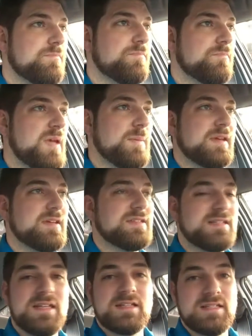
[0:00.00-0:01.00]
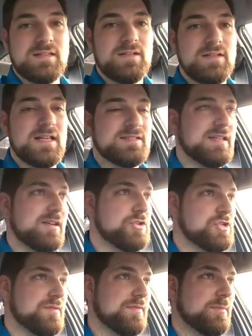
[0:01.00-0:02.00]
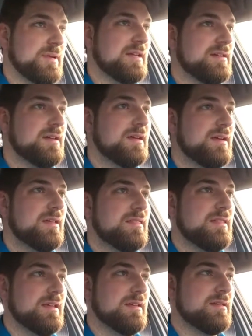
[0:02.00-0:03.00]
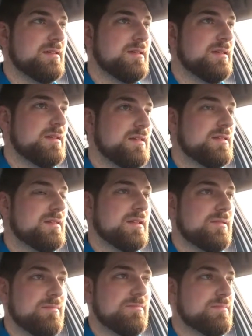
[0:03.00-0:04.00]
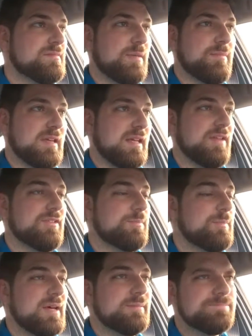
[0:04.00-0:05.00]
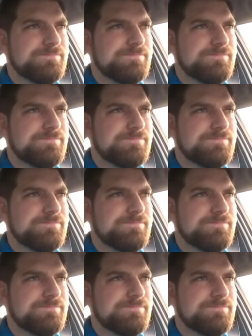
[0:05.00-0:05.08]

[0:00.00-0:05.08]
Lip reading: Maybe because that takes a little less energy for me than something else, but